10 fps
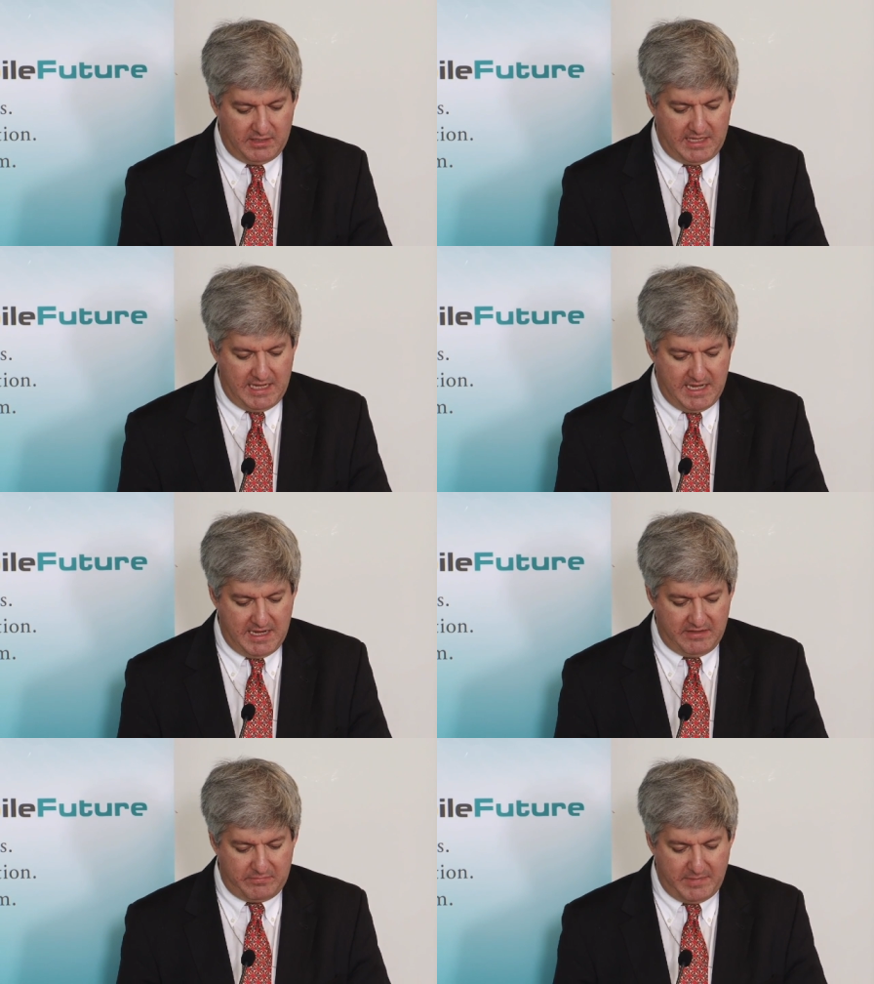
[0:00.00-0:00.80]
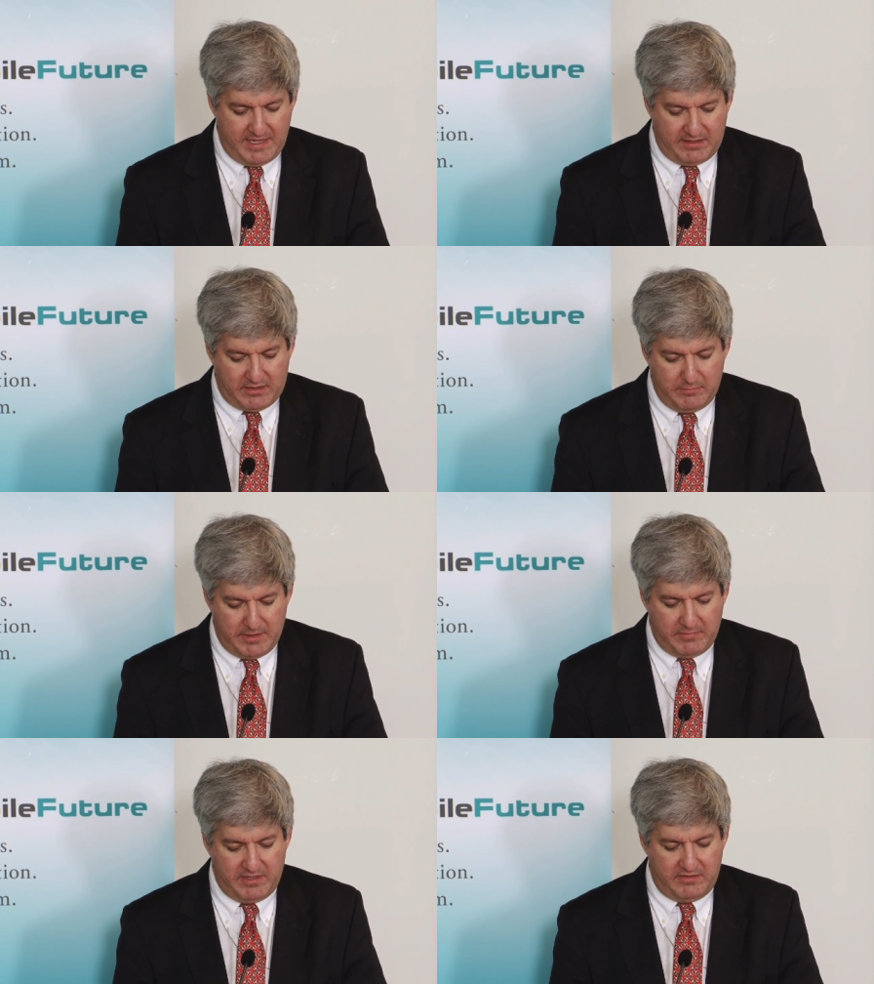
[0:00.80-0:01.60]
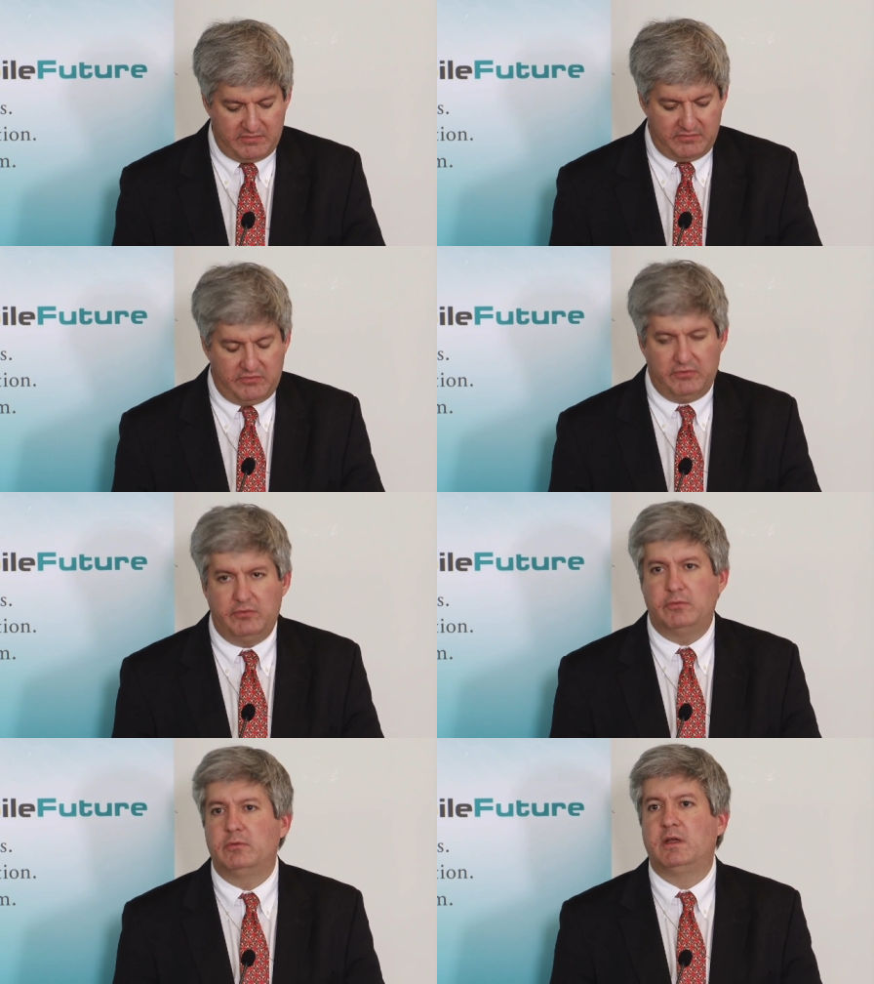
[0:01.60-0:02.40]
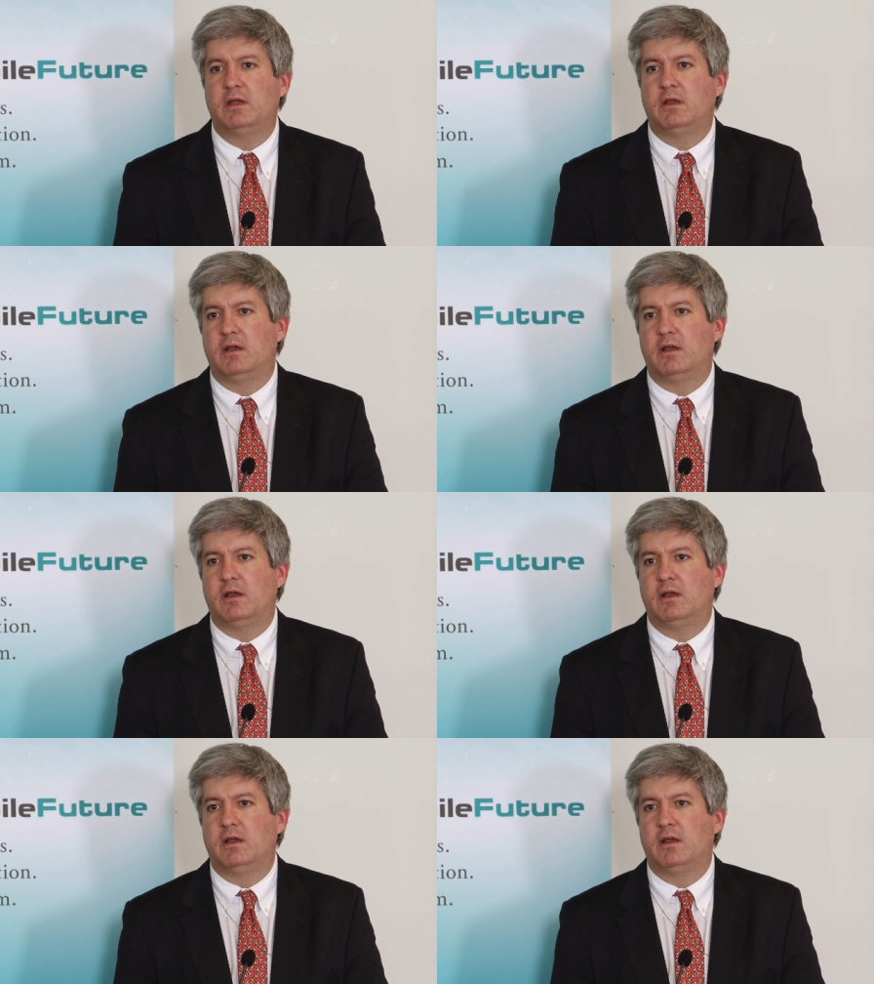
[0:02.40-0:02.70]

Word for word: He has made a commitment to